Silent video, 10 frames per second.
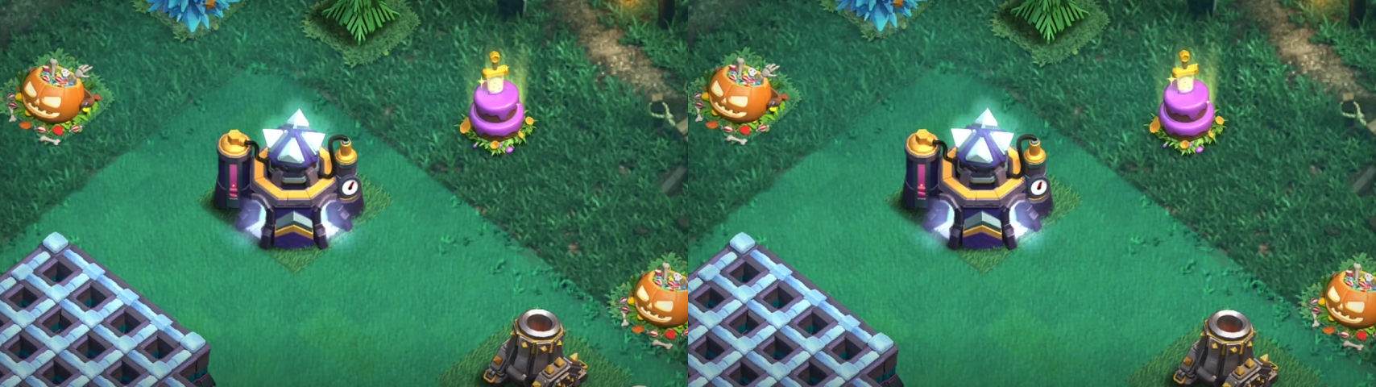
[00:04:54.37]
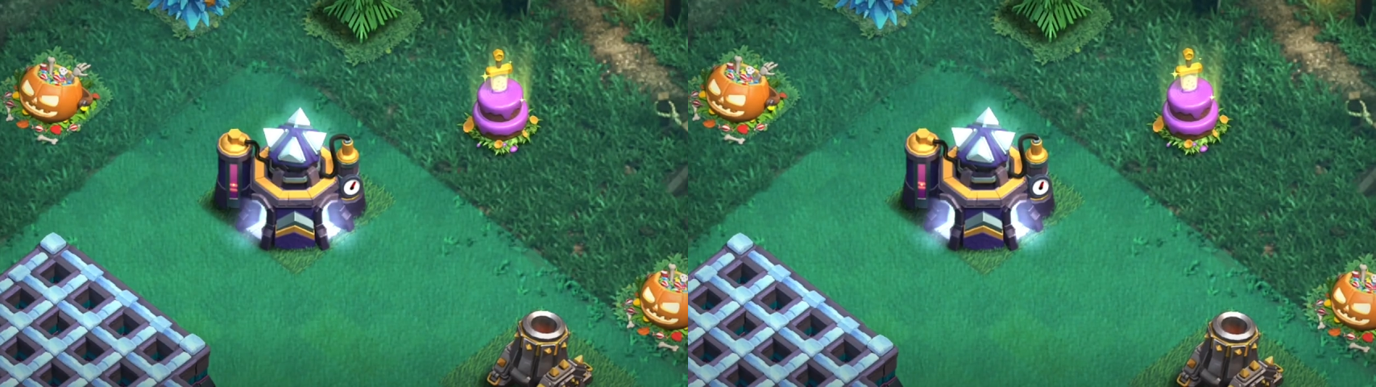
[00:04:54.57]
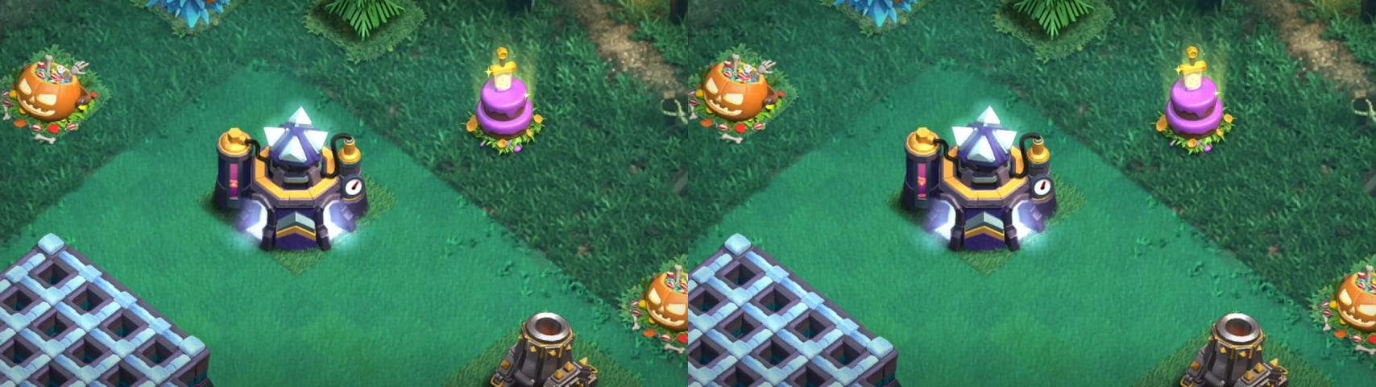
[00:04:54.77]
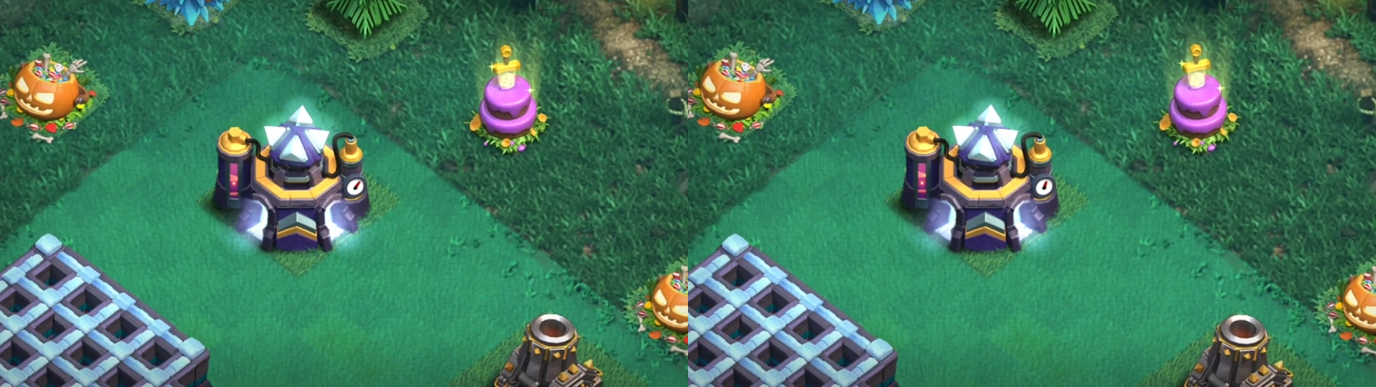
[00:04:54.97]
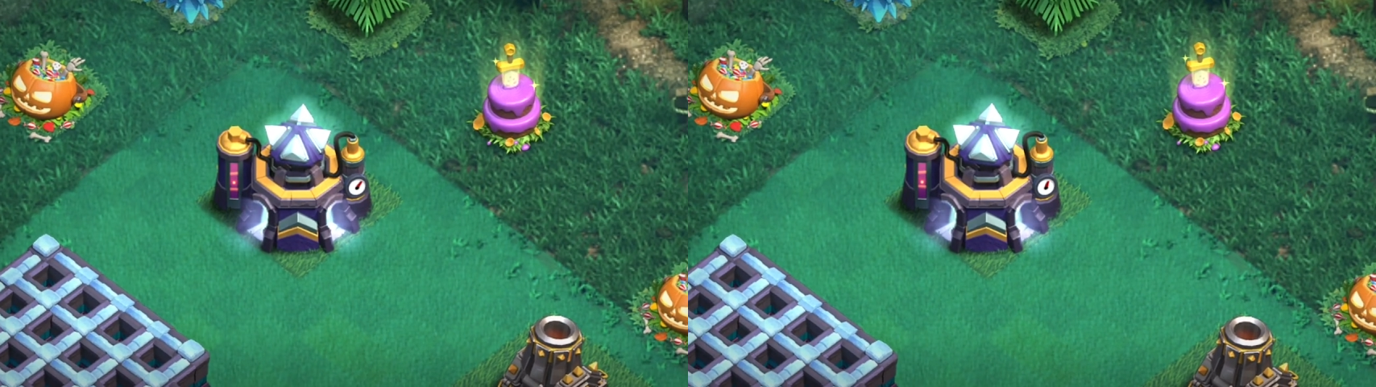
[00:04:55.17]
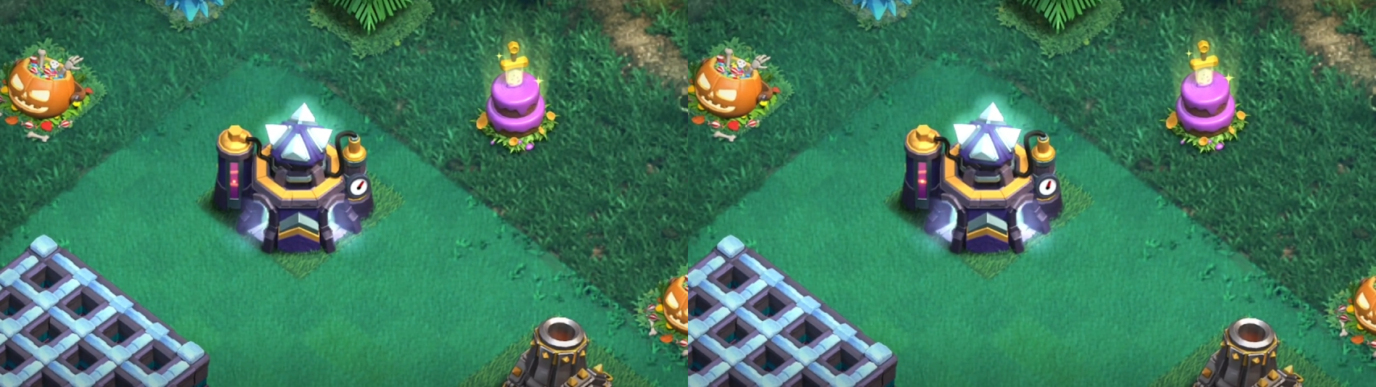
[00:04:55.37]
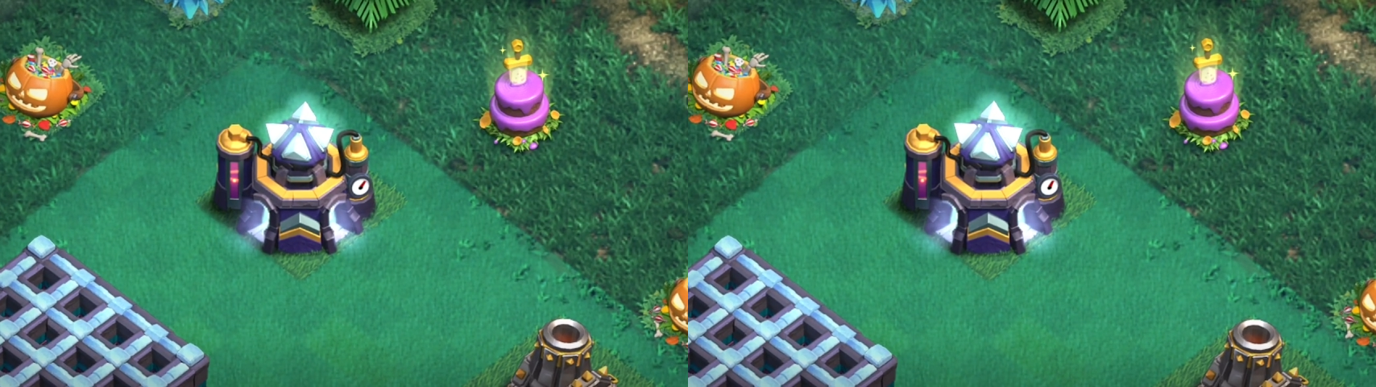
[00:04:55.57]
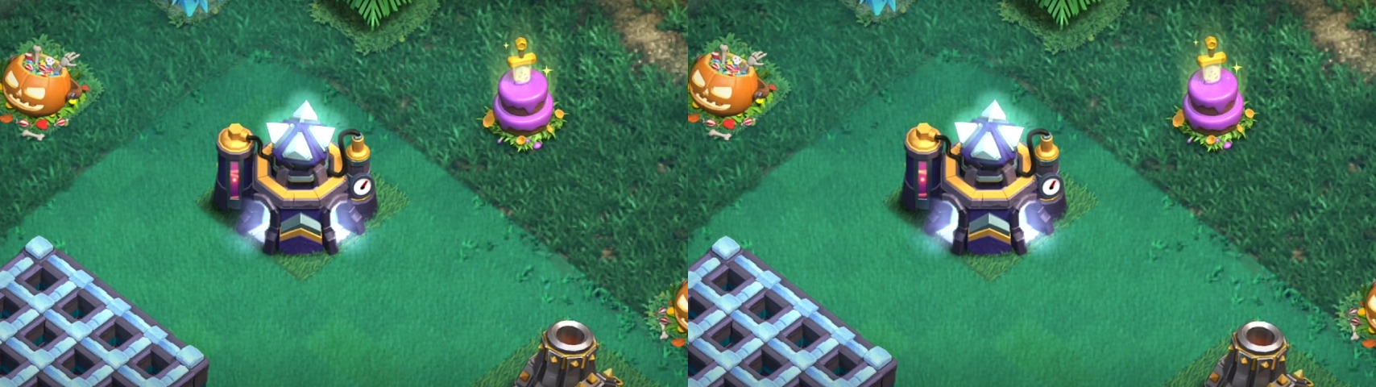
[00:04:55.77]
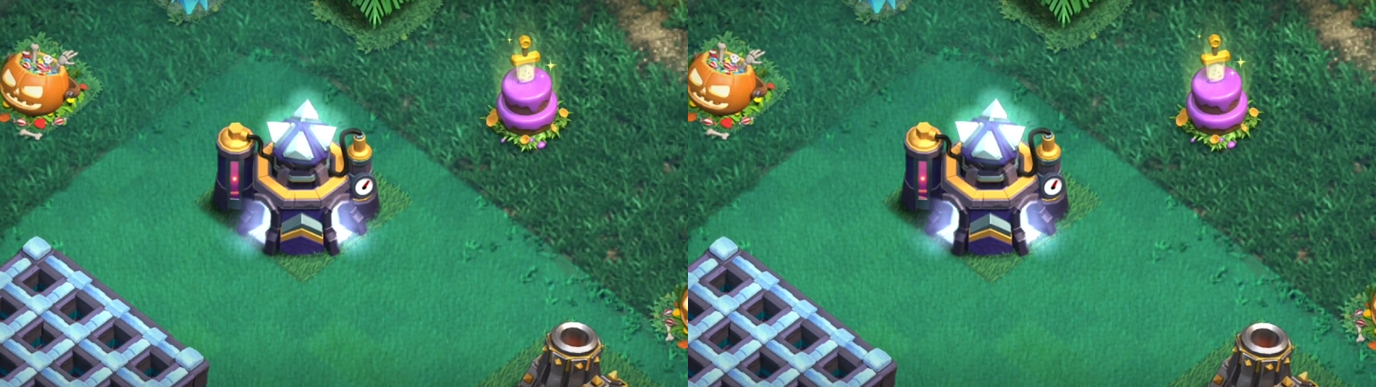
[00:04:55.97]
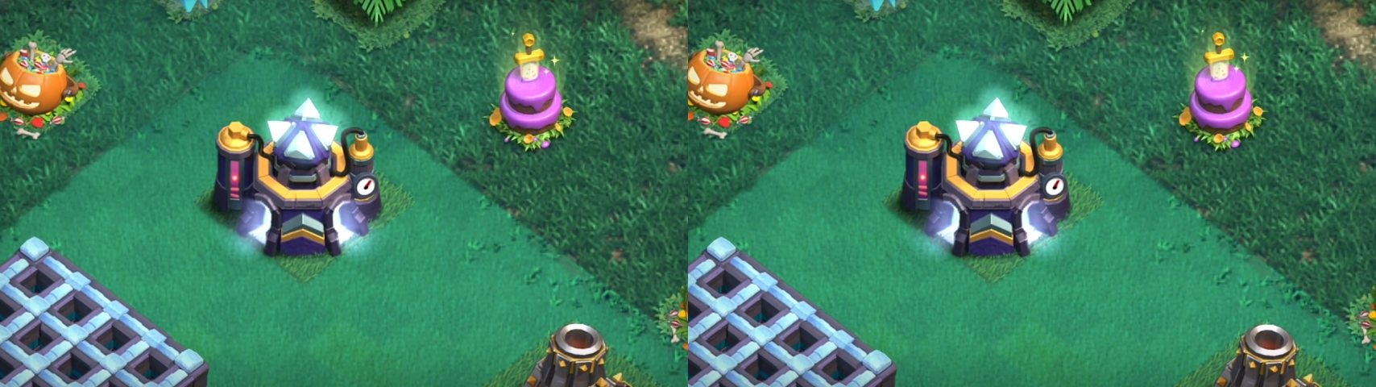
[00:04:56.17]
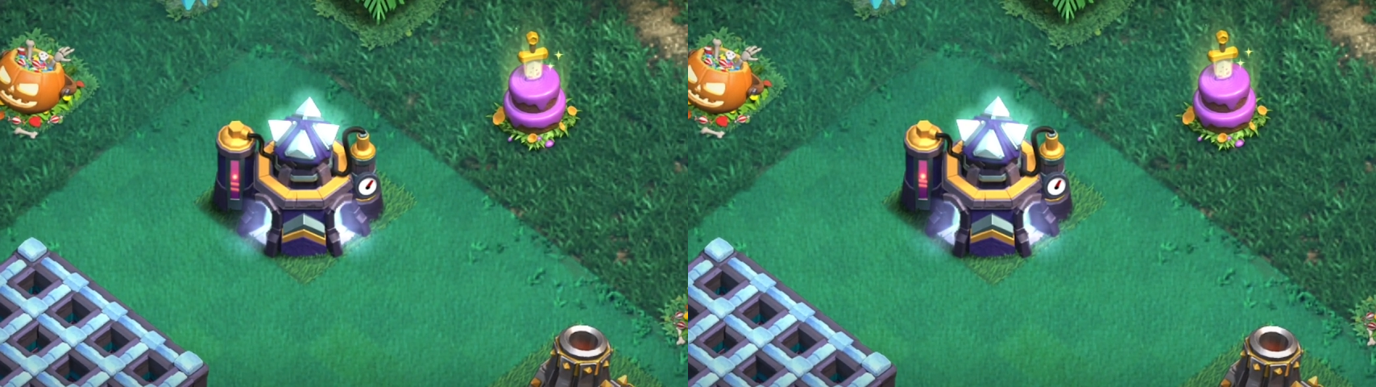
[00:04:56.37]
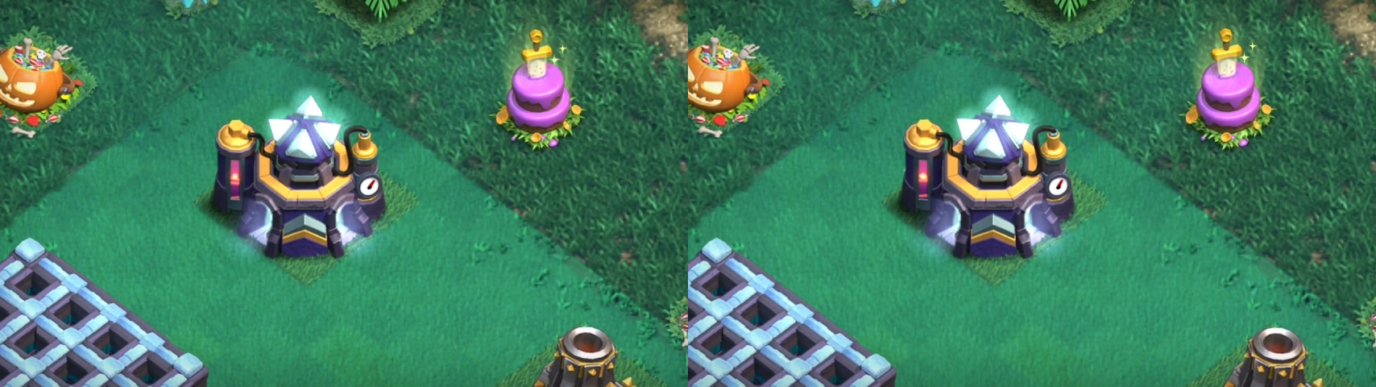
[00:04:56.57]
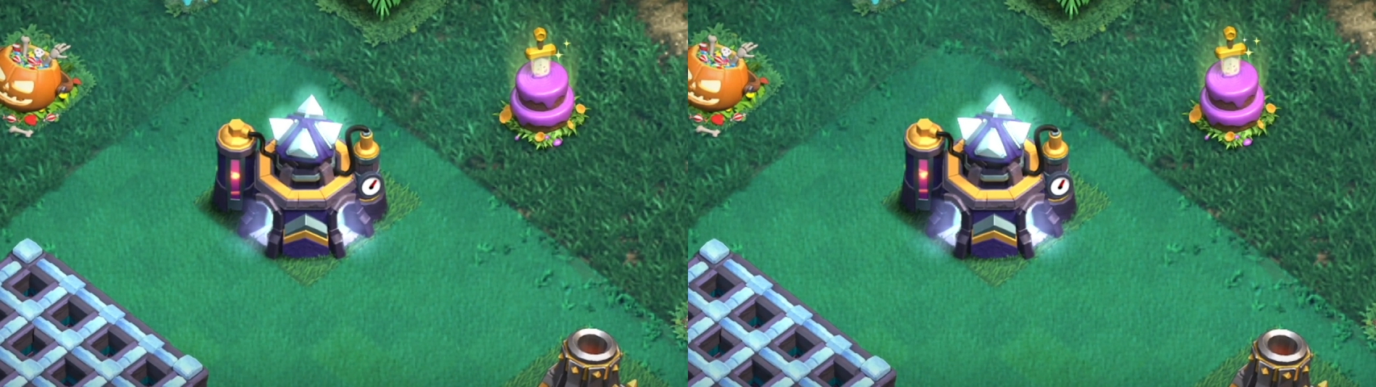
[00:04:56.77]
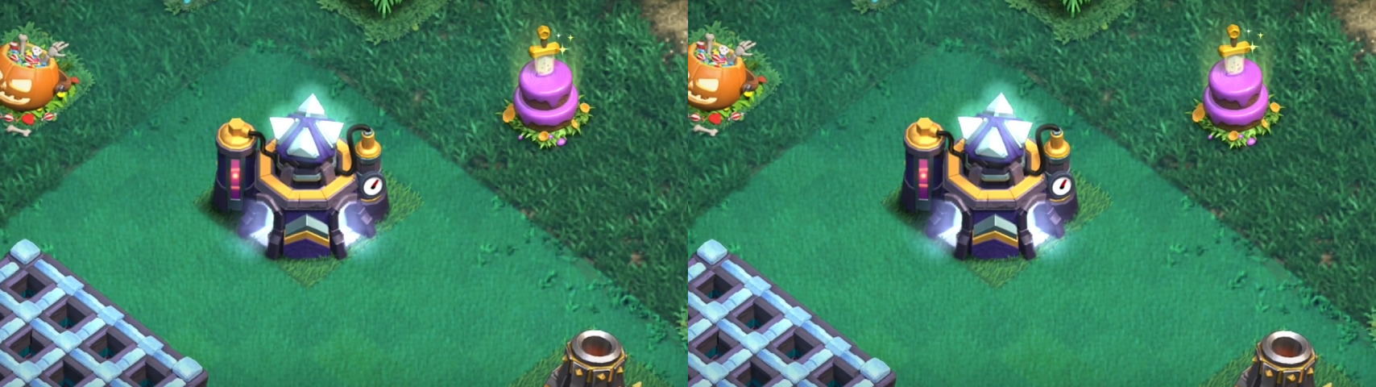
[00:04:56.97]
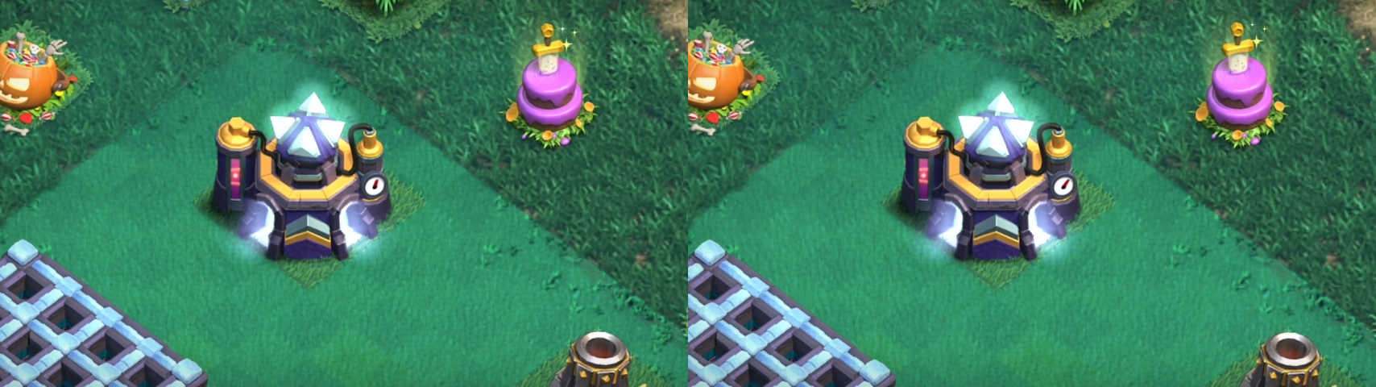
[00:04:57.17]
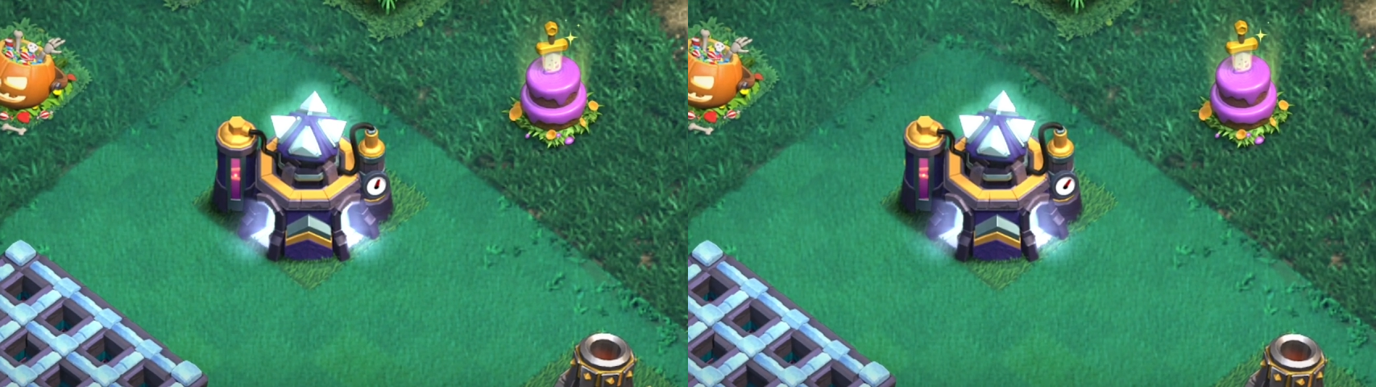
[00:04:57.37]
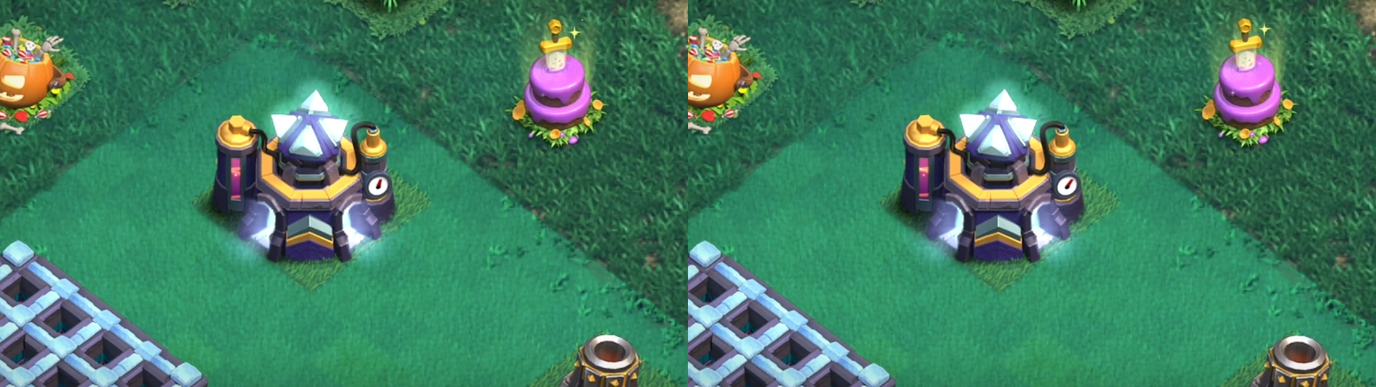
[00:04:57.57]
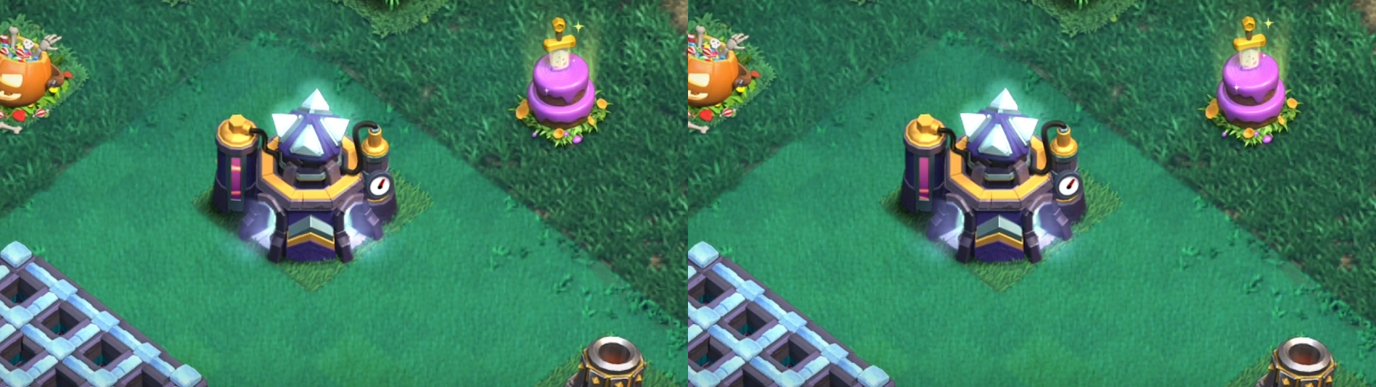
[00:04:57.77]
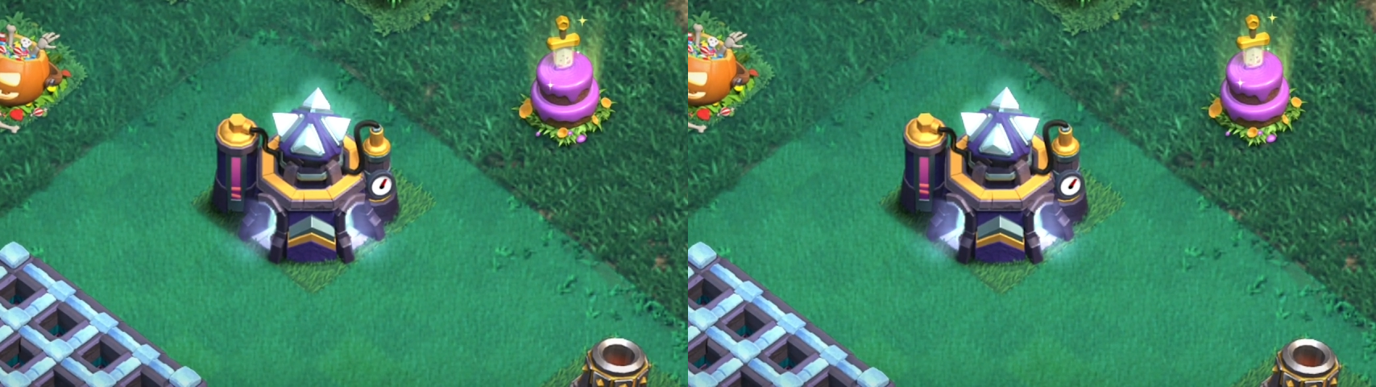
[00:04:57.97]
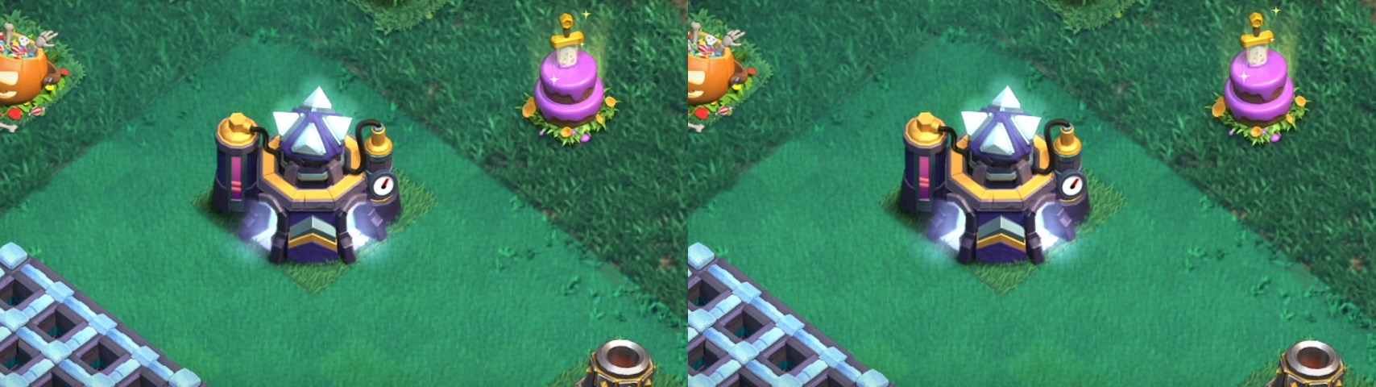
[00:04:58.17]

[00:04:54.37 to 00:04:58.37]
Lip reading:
No face is visible, so there are no lips to read.